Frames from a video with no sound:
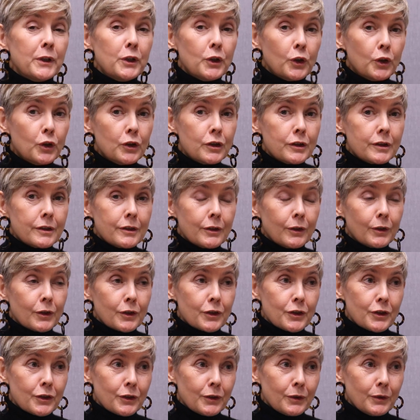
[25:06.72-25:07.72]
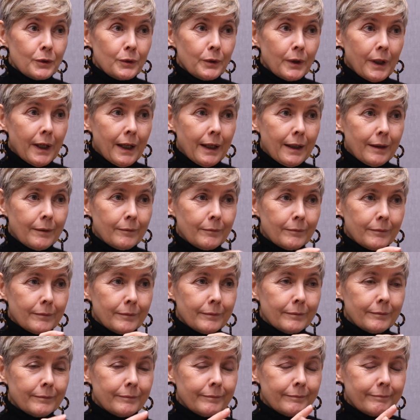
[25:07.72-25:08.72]
you could talk to
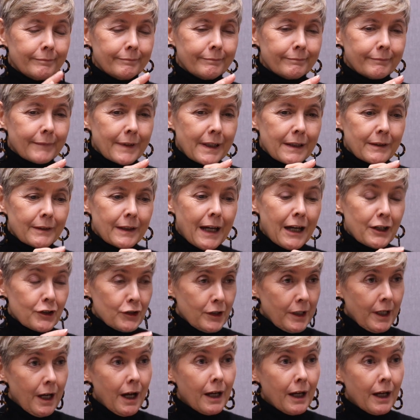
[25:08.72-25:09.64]
Ashling